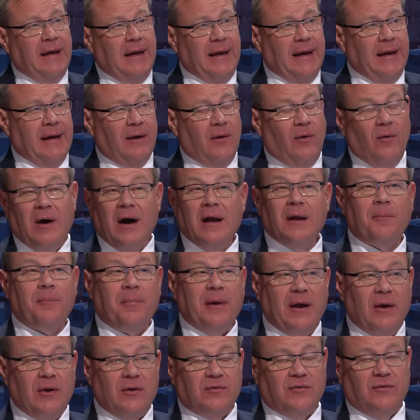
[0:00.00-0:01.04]
And a lot of
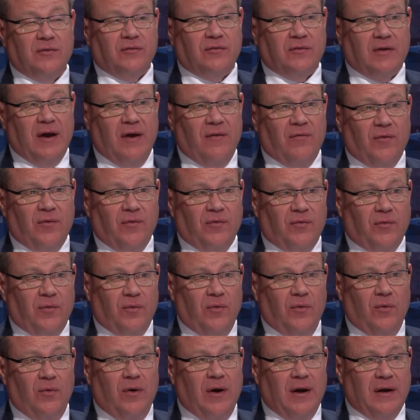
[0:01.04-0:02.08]
parents discovered
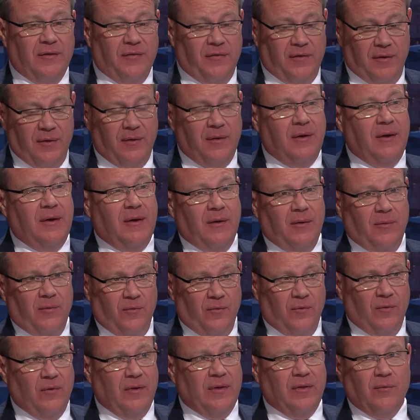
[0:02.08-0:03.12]
through a lot of the
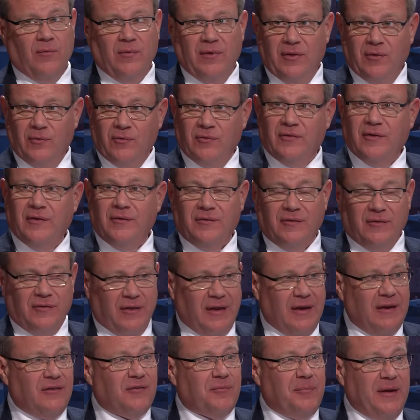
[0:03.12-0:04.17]
when there was the
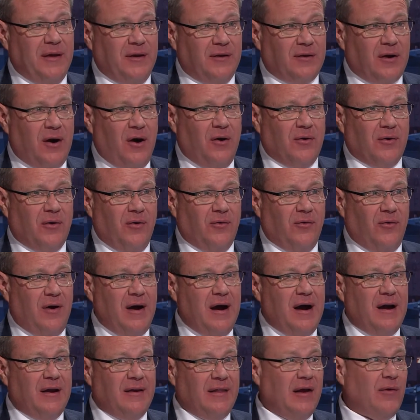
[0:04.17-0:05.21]
things being taught
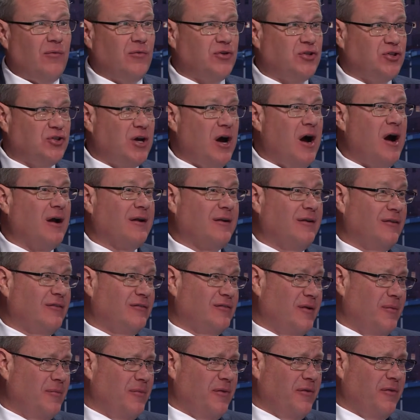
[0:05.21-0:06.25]
online, they were shocked at
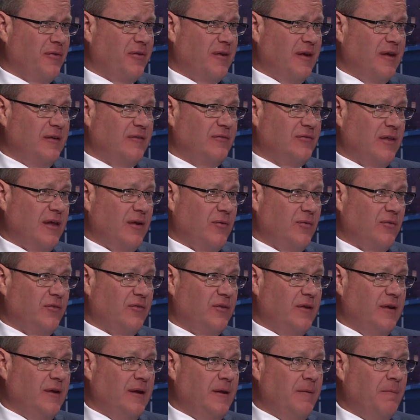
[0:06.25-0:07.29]
some of the things they were
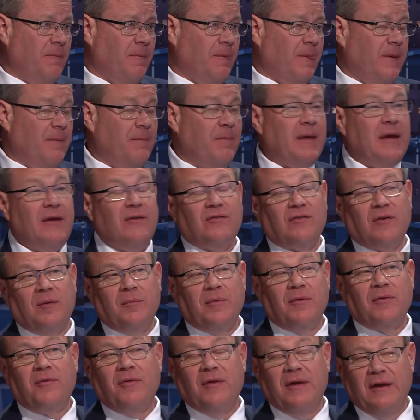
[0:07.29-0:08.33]
seeing and some
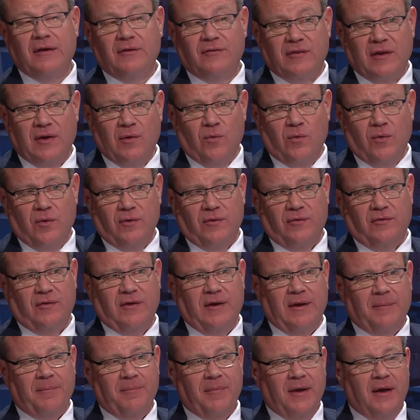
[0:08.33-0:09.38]
of the things they weren't
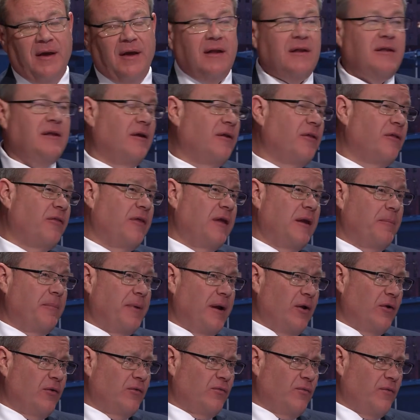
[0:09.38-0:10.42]
seeing. The other thing
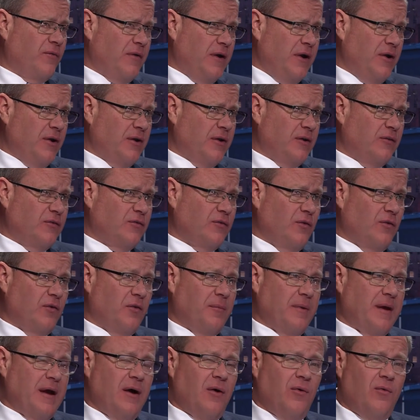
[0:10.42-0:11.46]
parents were very concerned
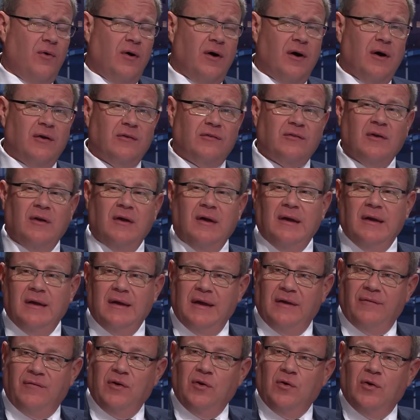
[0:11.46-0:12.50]
about was,
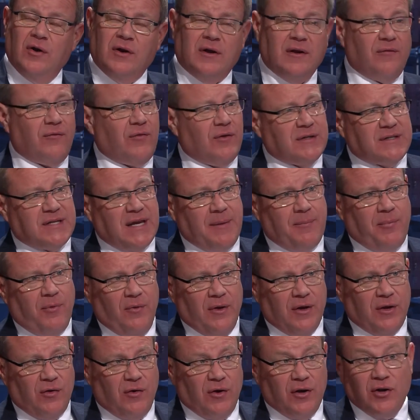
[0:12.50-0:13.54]
if you look at, for example,
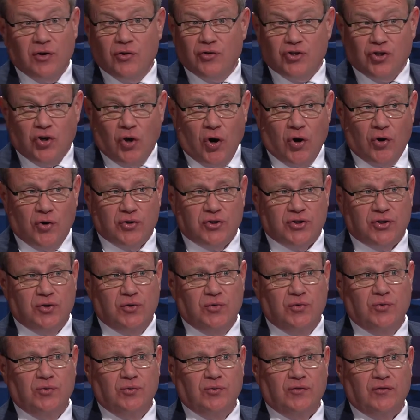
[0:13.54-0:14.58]
like a lot of your charter
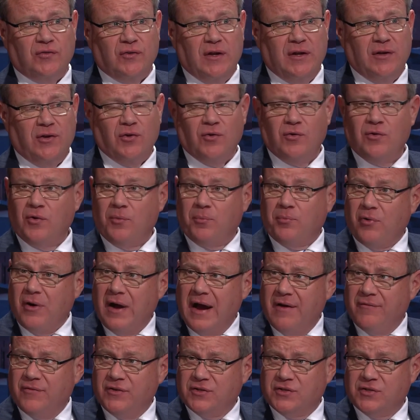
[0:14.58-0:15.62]
schools and your
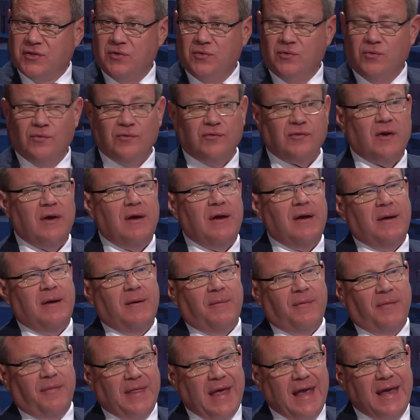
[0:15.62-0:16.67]
private schools,
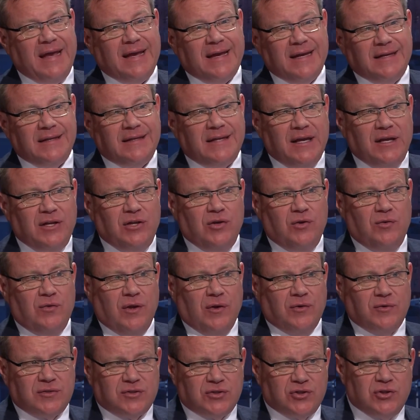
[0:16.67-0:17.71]
they continue,
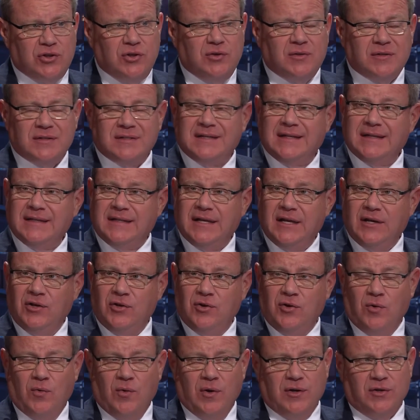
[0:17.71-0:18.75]
those students
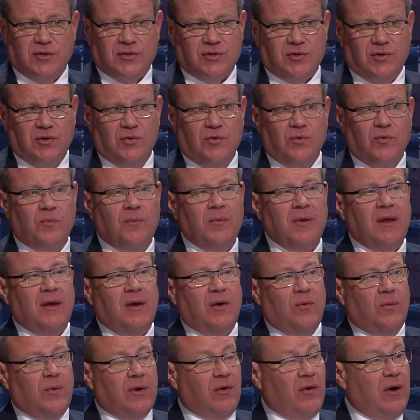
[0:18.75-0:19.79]
continue going to school
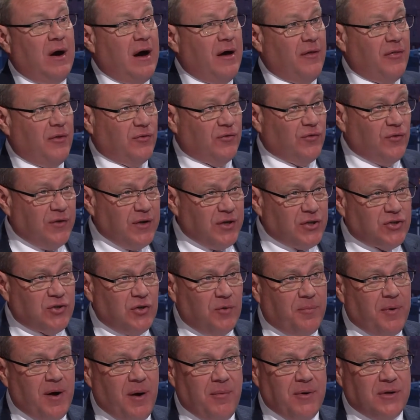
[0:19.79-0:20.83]
when a lot of the traditional
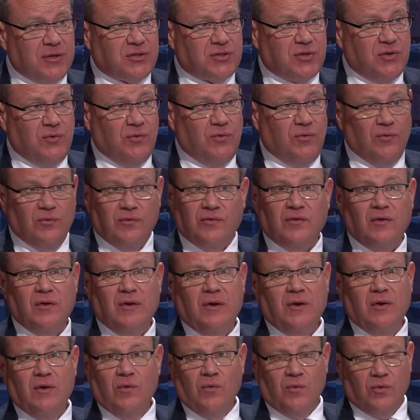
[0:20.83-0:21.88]
public schools
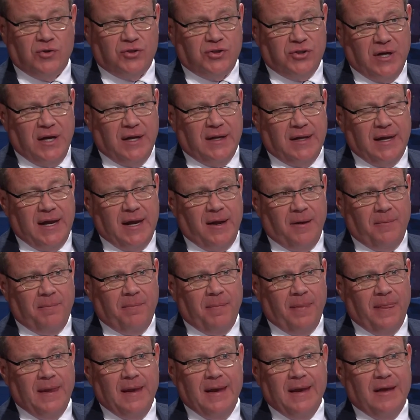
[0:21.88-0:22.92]
were shut down.
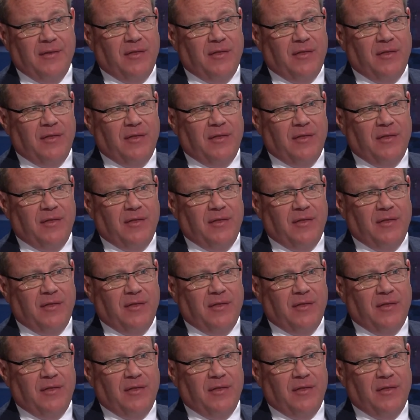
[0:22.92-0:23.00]
Mm-hmm.